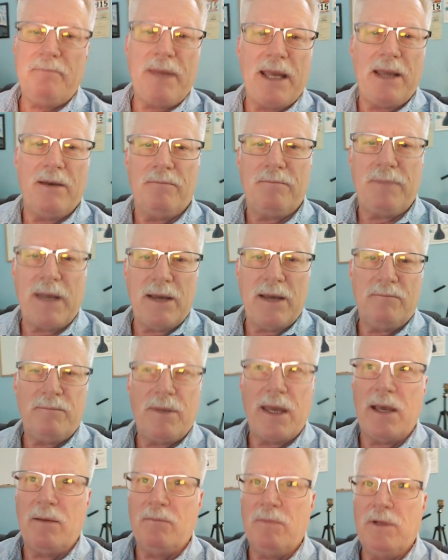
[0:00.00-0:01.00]
Bam, bam,
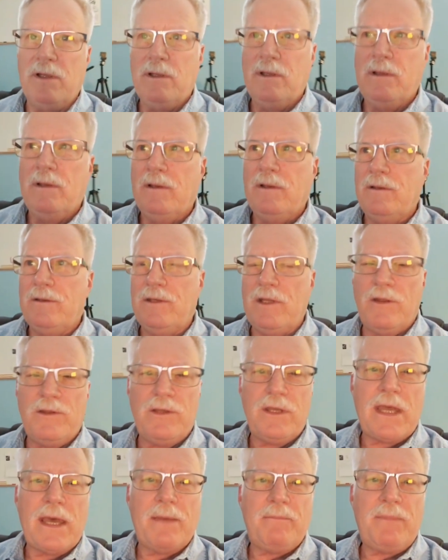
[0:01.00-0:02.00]
bam.
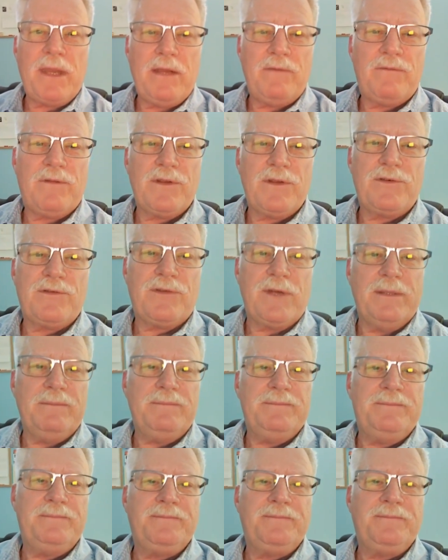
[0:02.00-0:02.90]
You got paid for the trip.